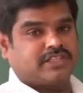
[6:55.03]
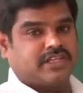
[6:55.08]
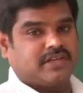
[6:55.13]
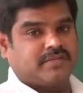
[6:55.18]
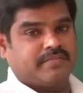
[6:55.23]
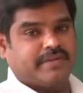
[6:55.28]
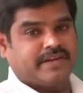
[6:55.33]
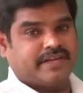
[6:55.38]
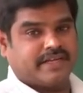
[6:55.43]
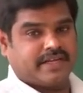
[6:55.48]

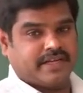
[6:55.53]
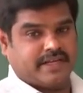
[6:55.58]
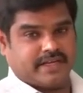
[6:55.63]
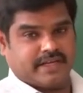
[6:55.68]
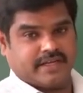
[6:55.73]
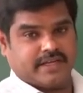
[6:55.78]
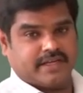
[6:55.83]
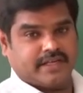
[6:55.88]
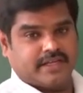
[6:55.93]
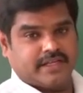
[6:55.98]

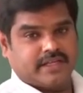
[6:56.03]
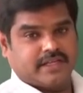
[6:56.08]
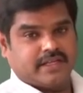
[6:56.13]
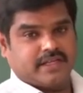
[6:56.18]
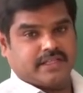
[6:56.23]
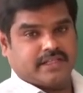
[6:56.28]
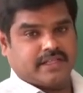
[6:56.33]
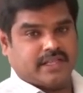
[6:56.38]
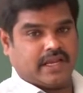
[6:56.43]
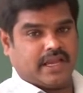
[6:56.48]
limited.
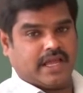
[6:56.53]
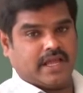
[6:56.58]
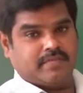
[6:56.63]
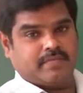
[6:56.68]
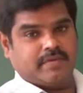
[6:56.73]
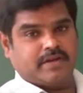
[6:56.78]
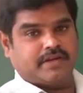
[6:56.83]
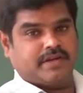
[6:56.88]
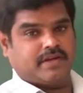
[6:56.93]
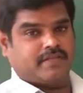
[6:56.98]
The
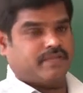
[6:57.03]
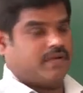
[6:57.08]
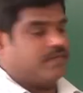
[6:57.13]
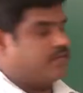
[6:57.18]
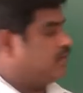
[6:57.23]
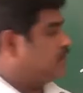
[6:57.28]
liability of every